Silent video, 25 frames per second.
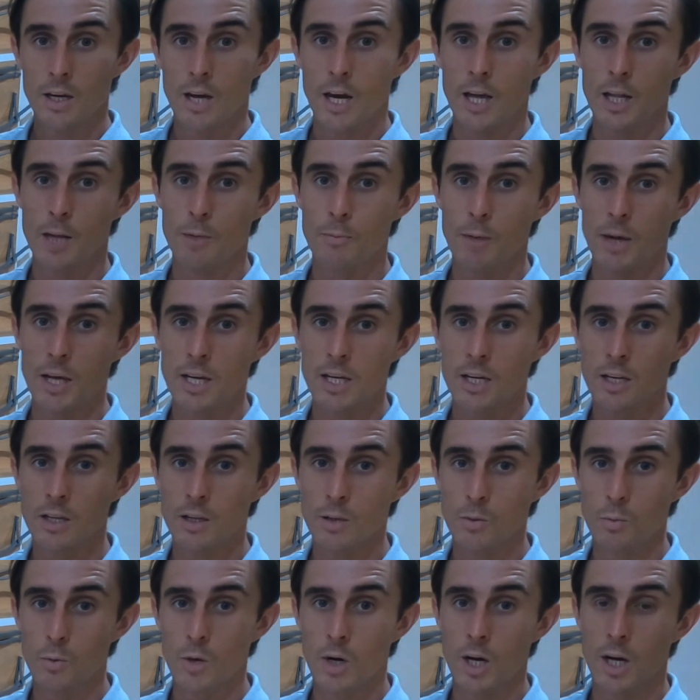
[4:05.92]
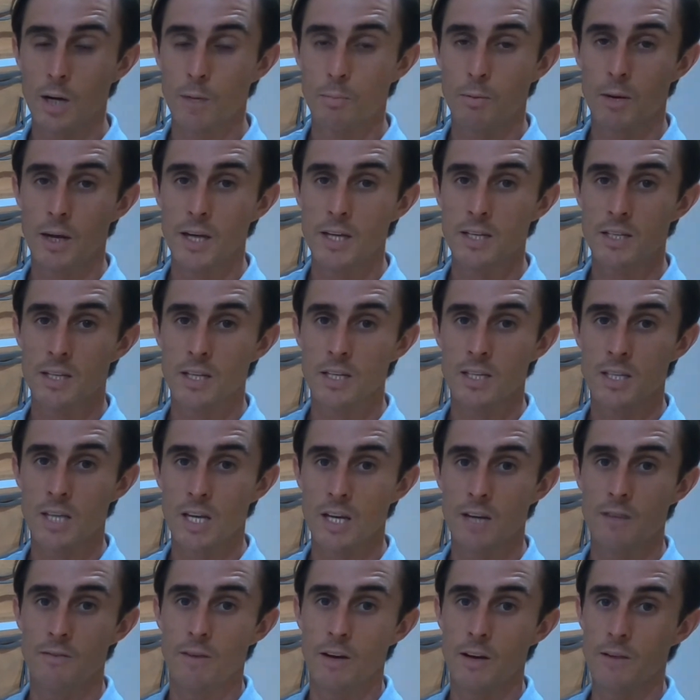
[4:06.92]
and they're making the workplace a
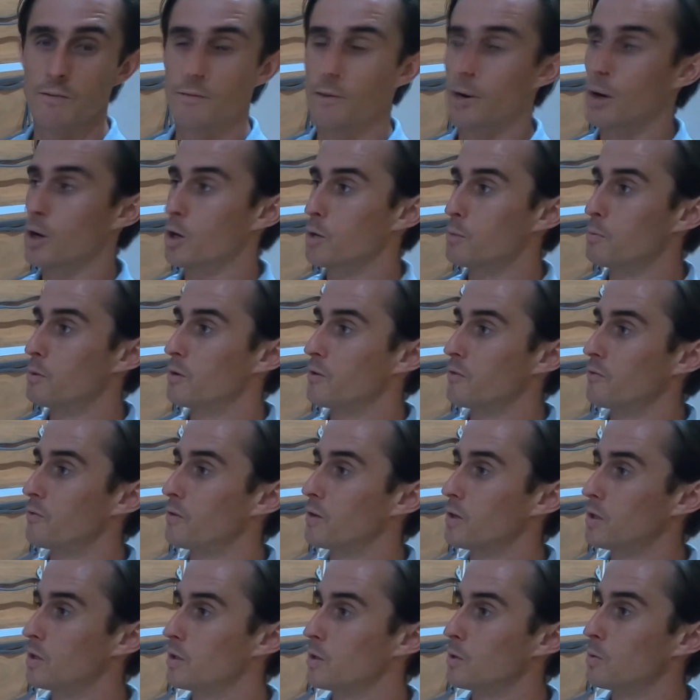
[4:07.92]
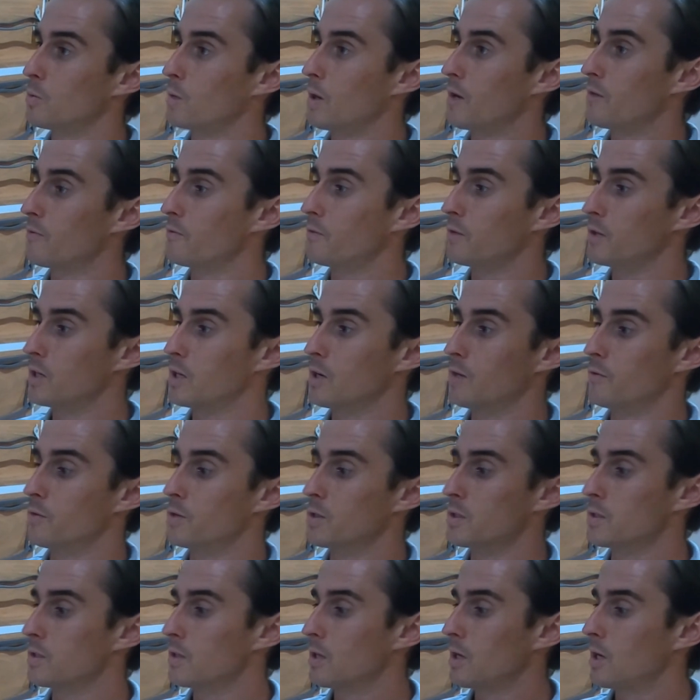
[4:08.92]
safer environment for you and for the
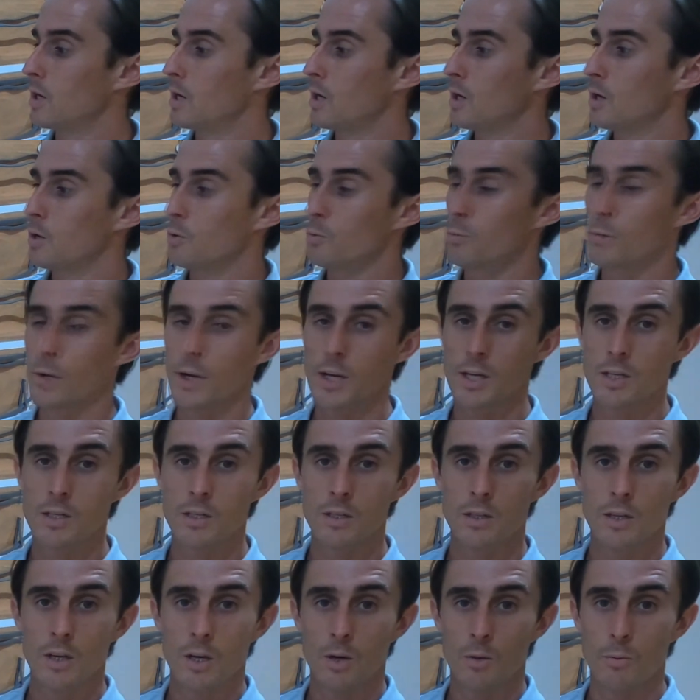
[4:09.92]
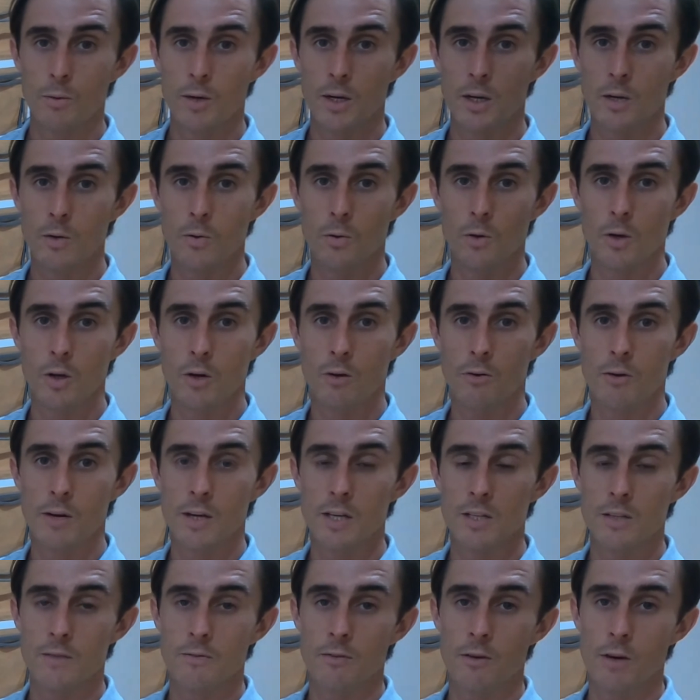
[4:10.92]
others, which we can all agree
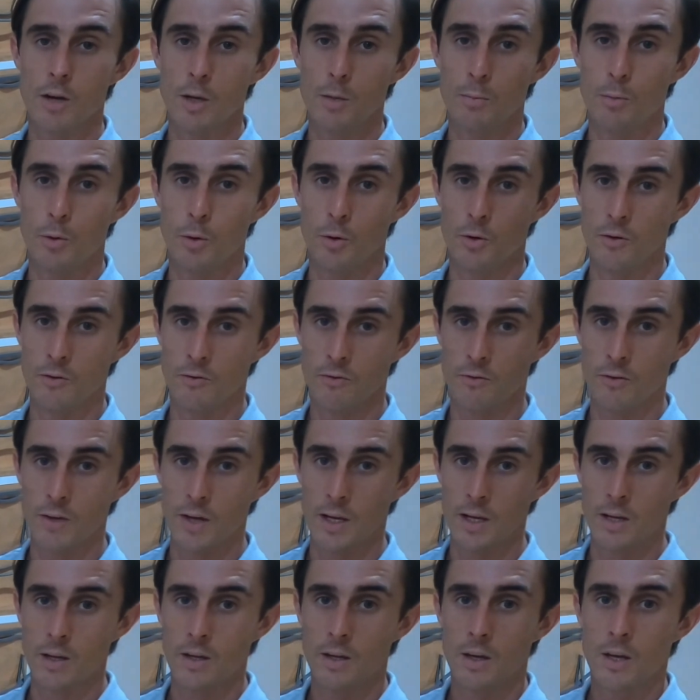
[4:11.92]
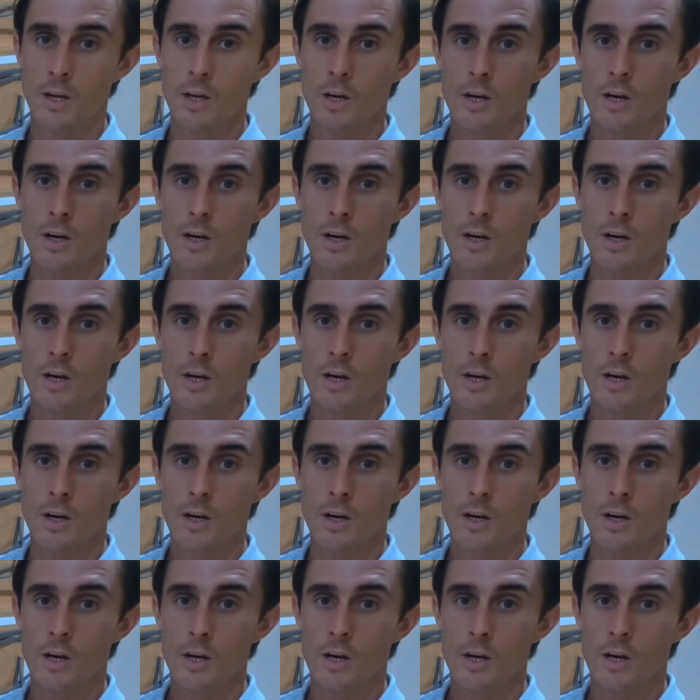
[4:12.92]
is a very important thing.